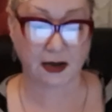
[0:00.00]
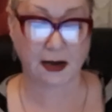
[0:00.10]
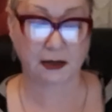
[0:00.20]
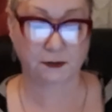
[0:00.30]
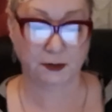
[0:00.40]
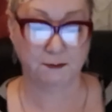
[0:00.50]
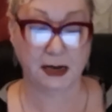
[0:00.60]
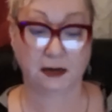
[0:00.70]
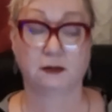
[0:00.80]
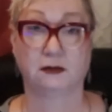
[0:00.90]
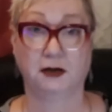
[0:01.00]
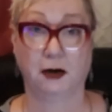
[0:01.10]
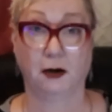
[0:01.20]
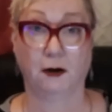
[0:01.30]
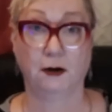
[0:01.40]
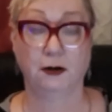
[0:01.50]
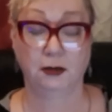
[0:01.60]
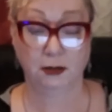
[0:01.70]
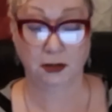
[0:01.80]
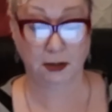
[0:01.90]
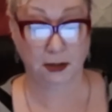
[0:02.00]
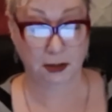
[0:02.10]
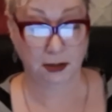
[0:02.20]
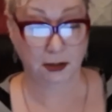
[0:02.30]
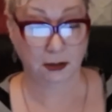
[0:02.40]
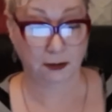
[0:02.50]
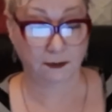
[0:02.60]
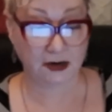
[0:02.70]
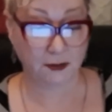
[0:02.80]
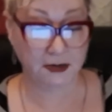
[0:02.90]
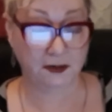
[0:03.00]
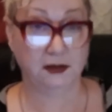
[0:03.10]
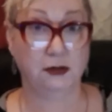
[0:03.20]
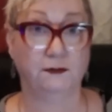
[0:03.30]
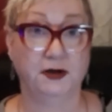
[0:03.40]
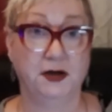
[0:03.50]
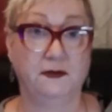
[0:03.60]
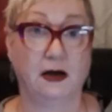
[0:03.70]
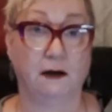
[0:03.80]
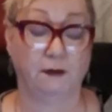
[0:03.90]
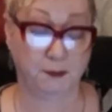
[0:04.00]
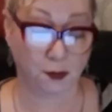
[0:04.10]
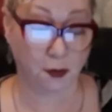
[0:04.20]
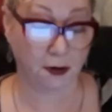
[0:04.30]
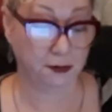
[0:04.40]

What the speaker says: adequate medical care. I recommend that you read that report